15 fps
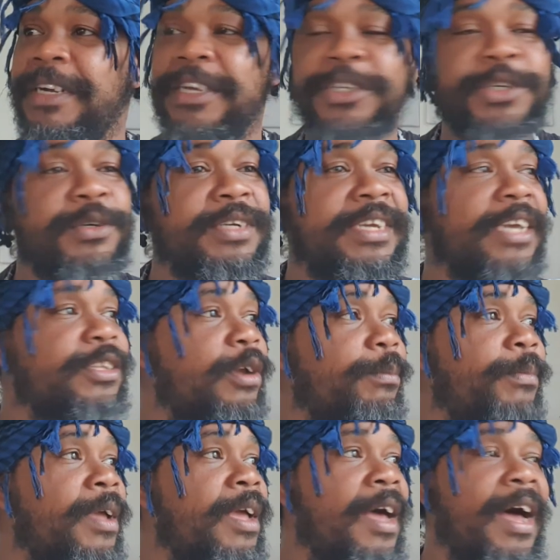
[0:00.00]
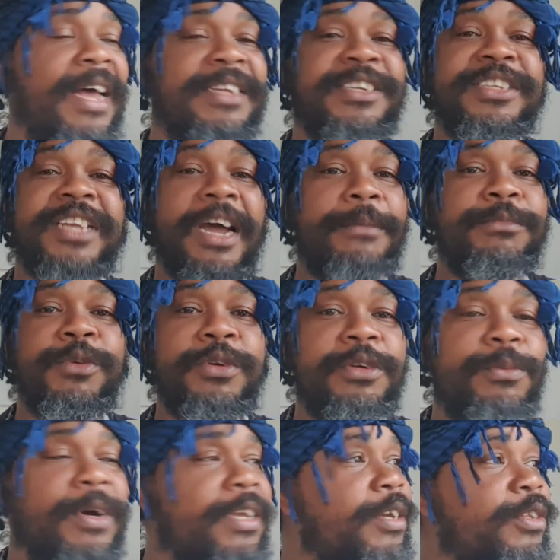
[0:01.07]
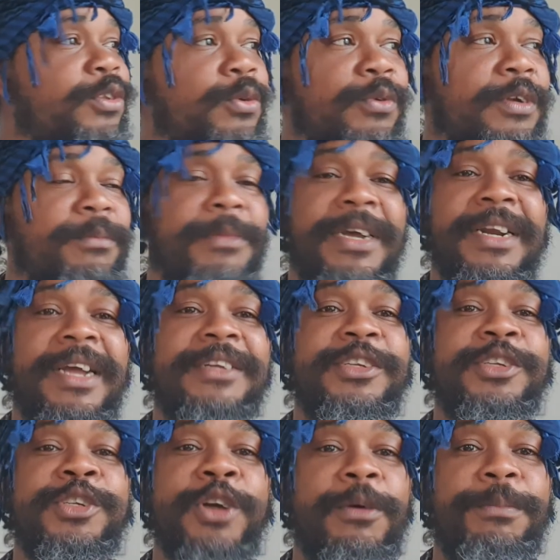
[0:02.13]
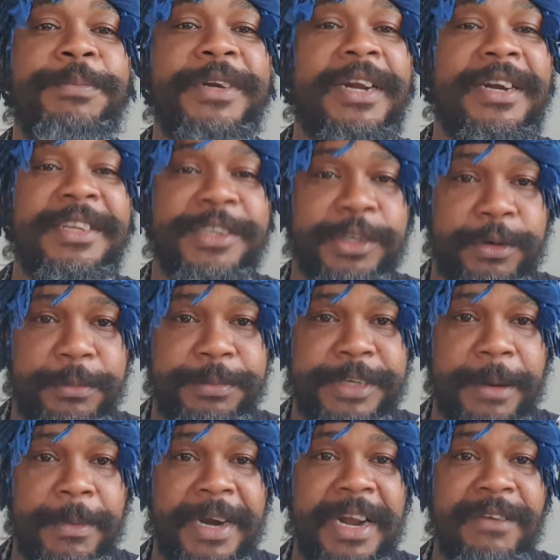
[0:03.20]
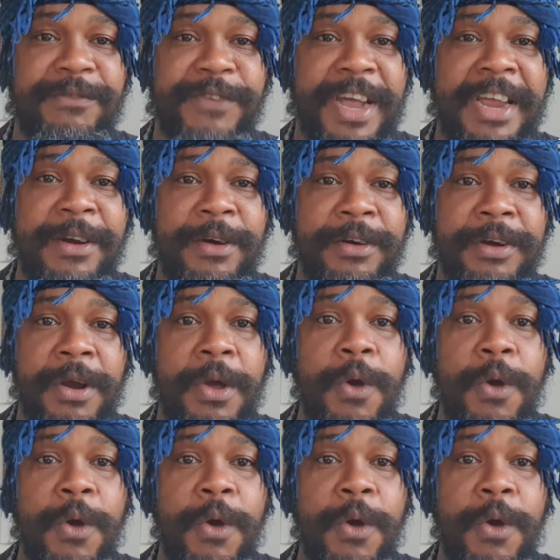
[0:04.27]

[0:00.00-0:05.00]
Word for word: You should get up and stop doing what you're doing, man, and jump in the scripture, man, and find out